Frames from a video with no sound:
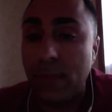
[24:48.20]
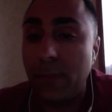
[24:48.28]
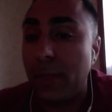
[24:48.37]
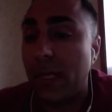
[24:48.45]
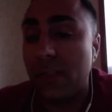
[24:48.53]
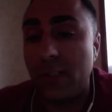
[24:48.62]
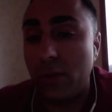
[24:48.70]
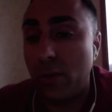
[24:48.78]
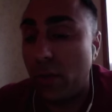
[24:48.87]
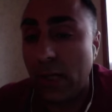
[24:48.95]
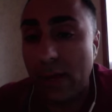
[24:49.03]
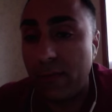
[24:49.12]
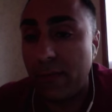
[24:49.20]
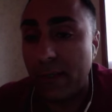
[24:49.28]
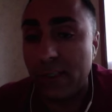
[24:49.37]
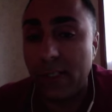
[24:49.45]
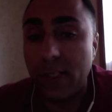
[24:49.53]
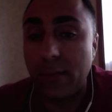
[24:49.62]
because you don't have a
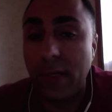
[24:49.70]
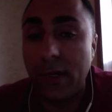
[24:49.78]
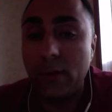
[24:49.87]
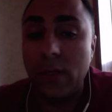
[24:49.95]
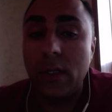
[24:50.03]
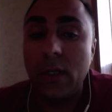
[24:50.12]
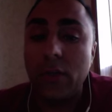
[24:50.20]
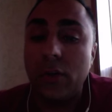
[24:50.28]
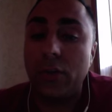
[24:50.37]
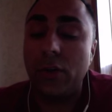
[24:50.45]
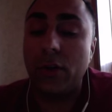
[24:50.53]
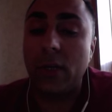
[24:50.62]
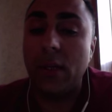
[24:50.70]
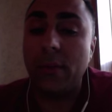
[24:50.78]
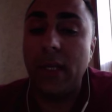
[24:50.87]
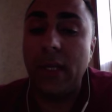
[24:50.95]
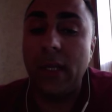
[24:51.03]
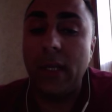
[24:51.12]
fixed income now. You're going to
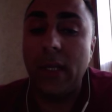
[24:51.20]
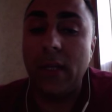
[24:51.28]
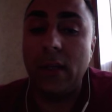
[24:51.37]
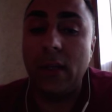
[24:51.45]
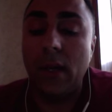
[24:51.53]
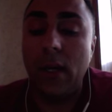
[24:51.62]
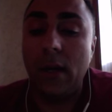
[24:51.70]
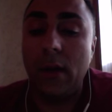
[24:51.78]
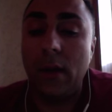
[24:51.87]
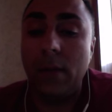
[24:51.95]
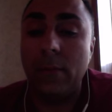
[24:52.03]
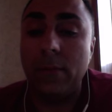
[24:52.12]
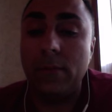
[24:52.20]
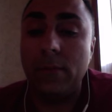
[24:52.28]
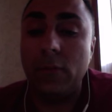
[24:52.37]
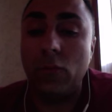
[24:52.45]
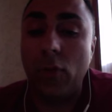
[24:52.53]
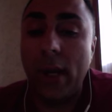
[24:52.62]
be
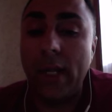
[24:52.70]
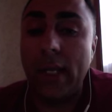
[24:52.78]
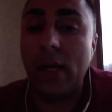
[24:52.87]
writing